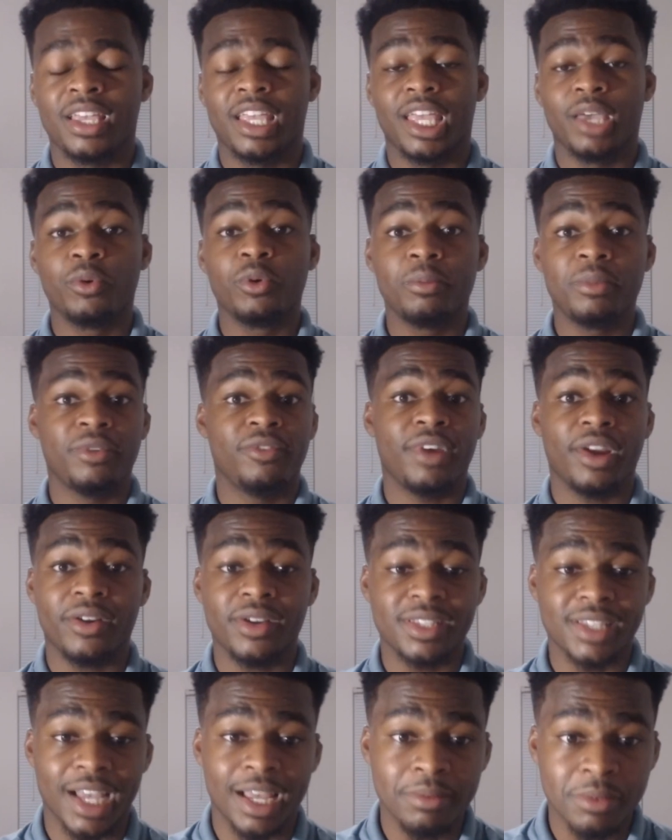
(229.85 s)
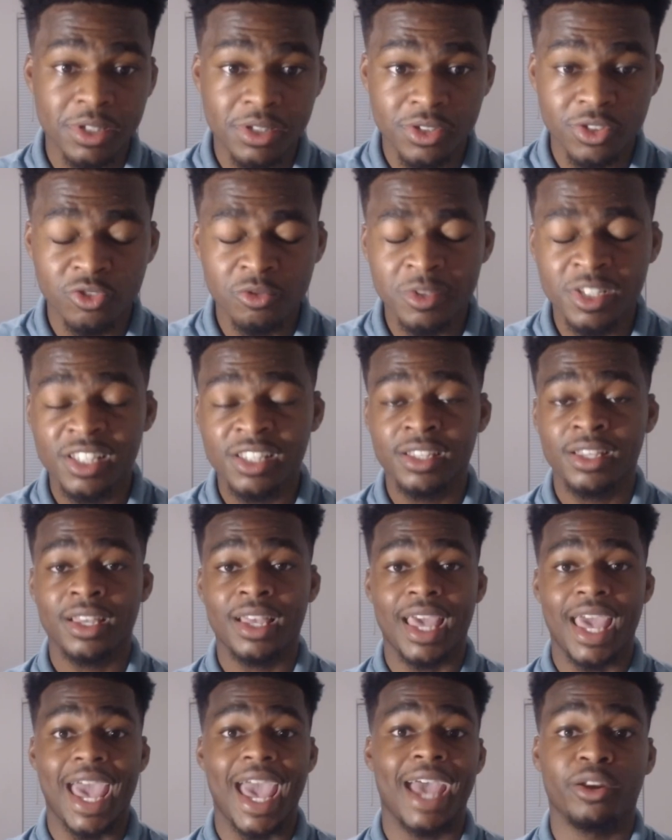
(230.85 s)
It would be very time consuming,
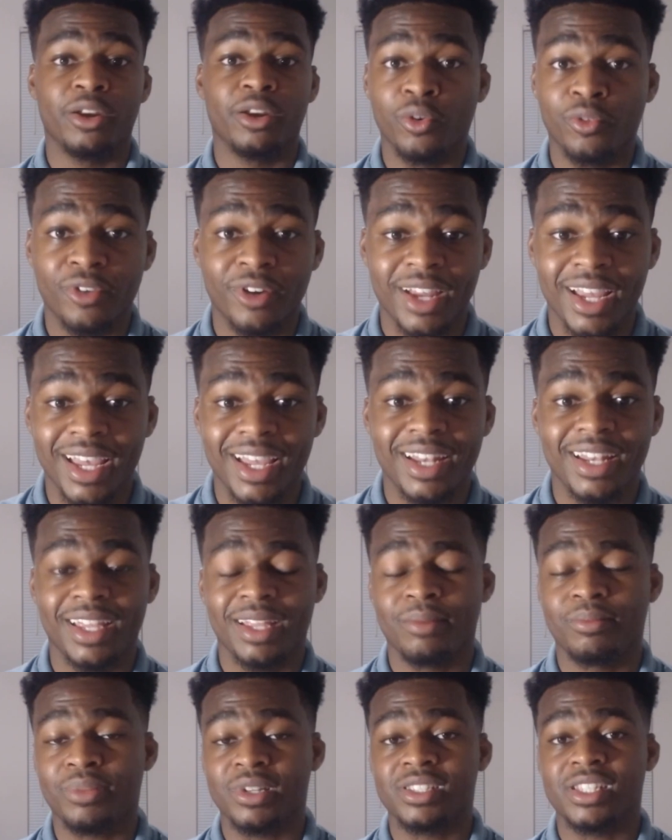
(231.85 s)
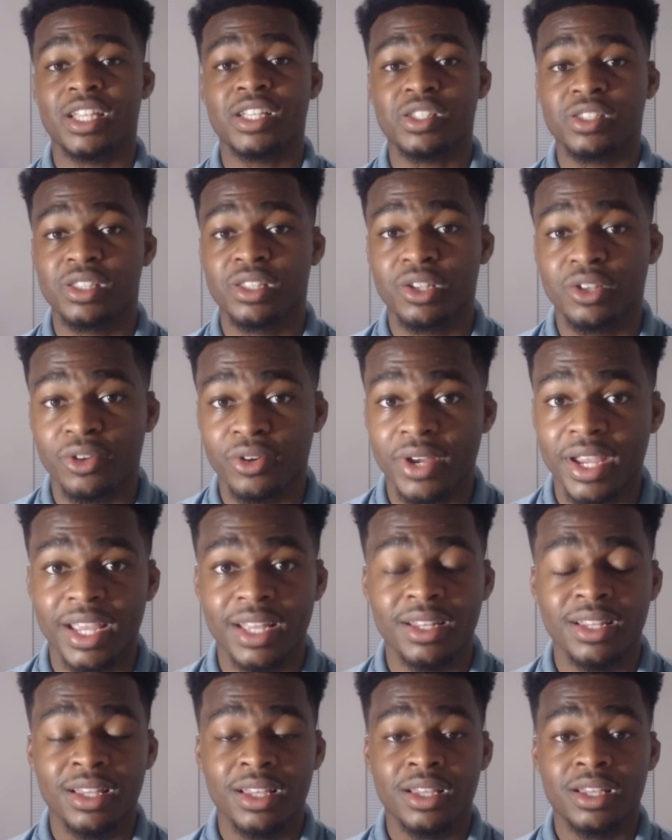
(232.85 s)
add overhead, and potentially
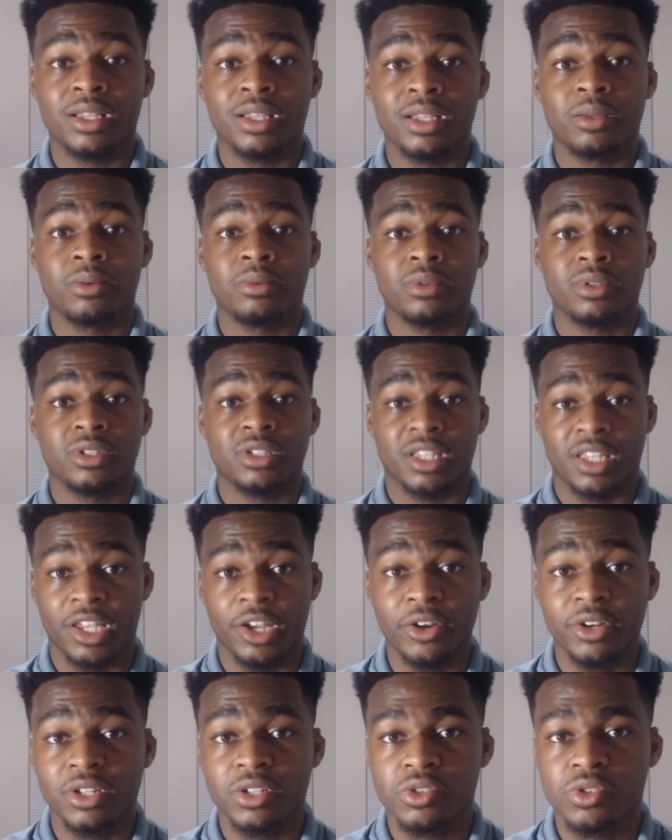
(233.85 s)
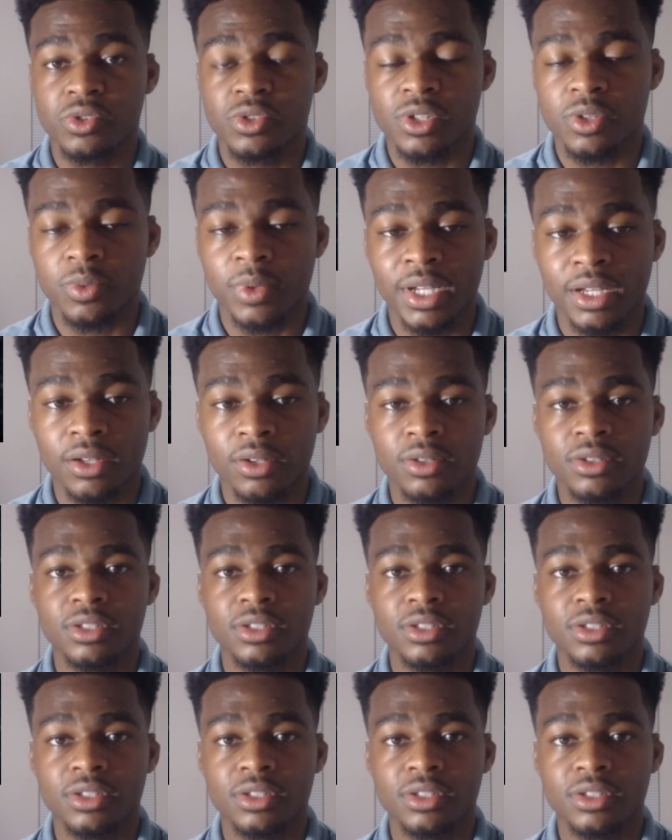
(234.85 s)
create security issues as well.